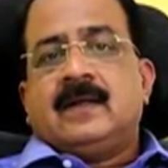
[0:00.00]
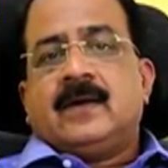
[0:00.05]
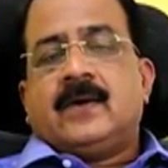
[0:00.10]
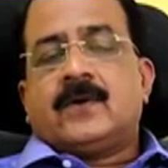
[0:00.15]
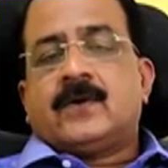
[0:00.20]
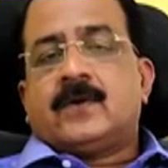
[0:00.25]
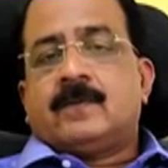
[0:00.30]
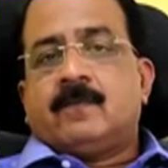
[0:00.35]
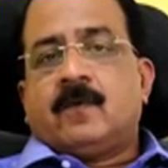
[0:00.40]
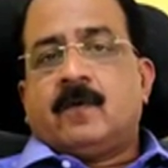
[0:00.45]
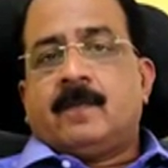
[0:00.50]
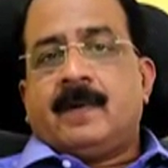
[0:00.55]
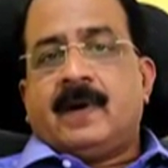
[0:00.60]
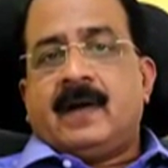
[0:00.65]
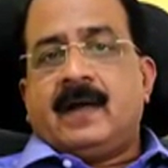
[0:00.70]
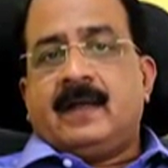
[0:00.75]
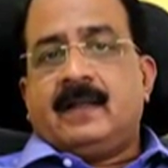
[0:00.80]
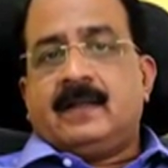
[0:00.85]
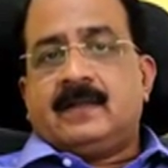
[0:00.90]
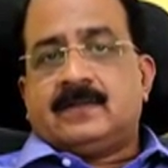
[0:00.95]

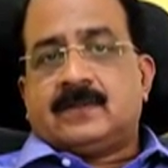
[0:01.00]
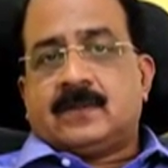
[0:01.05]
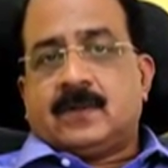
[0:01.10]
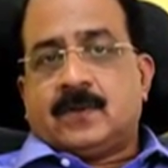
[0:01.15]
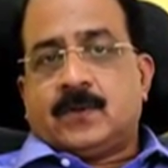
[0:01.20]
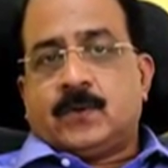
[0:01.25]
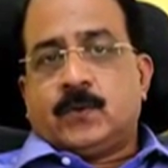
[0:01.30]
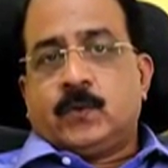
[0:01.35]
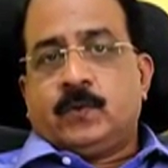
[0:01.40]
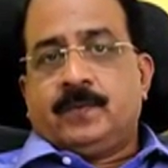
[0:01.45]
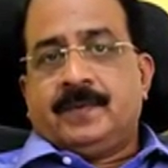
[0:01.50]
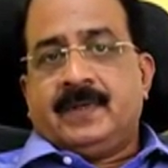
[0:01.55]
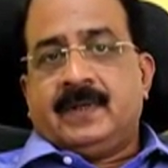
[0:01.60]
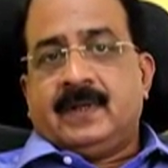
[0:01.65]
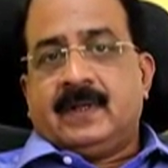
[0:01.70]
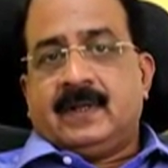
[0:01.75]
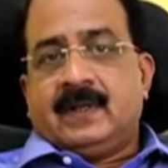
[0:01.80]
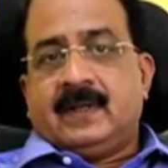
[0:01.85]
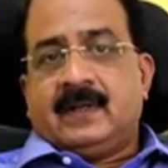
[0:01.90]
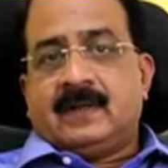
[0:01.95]
automobiles or
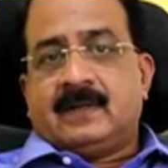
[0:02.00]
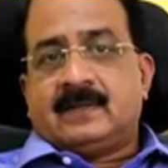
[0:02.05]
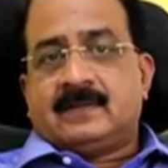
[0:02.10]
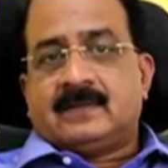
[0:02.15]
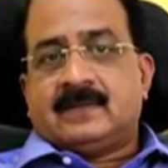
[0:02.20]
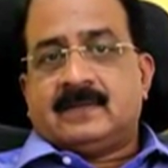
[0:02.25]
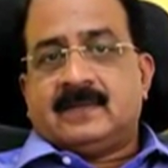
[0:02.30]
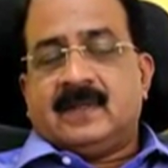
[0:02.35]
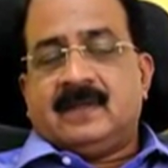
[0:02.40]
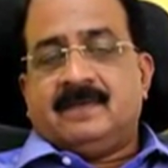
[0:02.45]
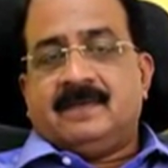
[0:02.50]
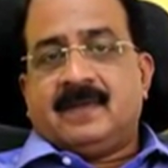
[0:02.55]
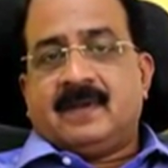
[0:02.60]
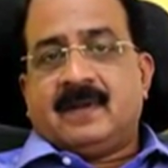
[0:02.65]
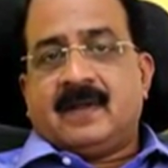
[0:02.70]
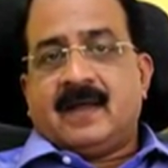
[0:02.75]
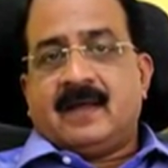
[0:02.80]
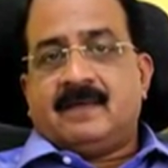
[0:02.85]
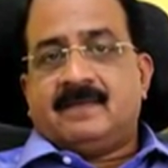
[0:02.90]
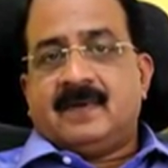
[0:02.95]
two-wheelers, they
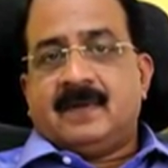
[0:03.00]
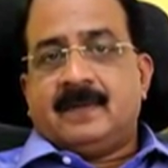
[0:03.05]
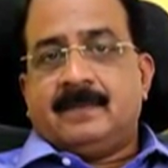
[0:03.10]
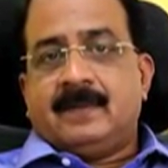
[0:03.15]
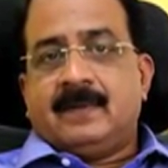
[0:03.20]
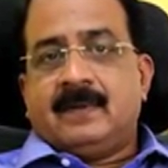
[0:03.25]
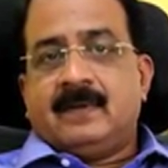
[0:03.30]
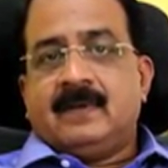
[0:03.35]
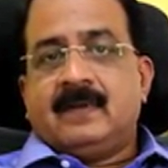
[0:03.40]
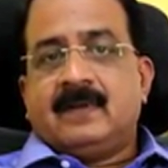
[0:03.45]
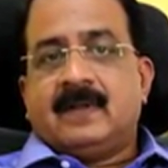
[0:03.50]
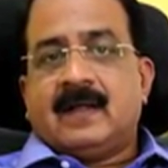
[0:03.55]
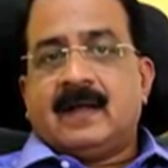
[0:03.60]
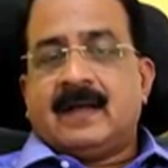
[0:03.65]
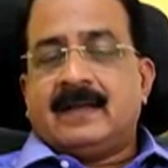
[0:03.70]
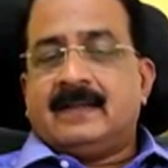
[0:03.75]
were available